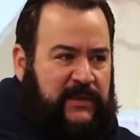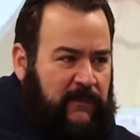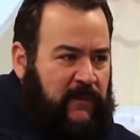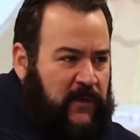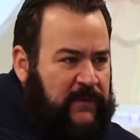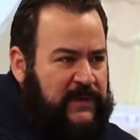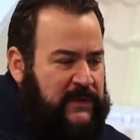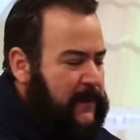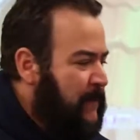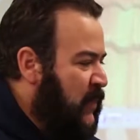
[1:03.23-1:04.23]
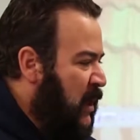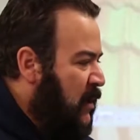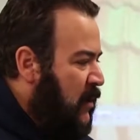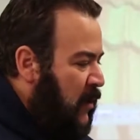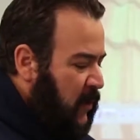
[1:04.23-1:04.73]
of roofs.
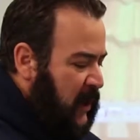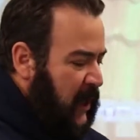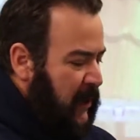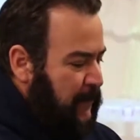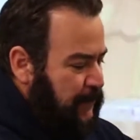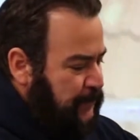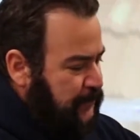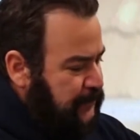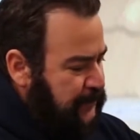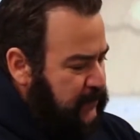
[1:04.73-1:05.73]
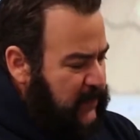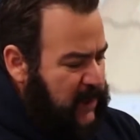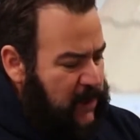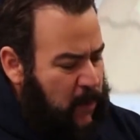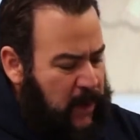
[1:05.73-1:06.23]
Okay?
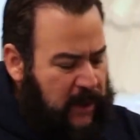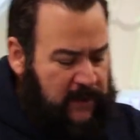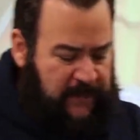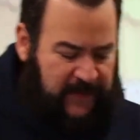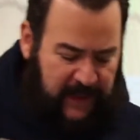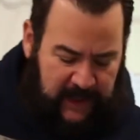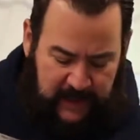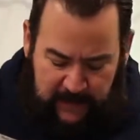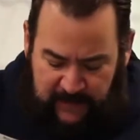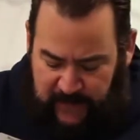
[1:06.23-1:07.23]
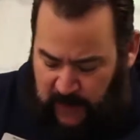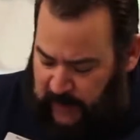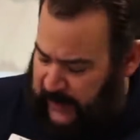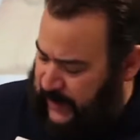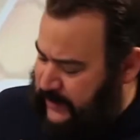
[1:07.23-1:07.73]
One other thing before
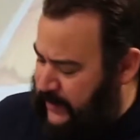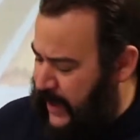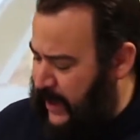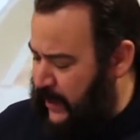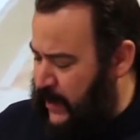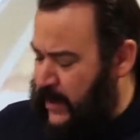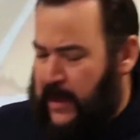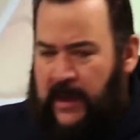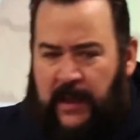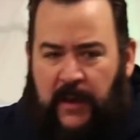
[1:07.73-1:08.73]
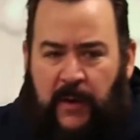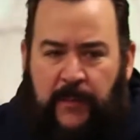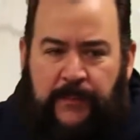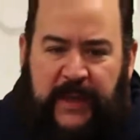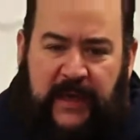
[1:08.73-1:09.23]
we get into that.
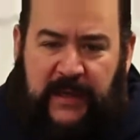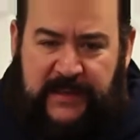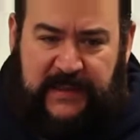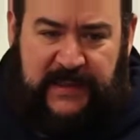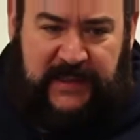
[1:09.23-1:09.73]
Because this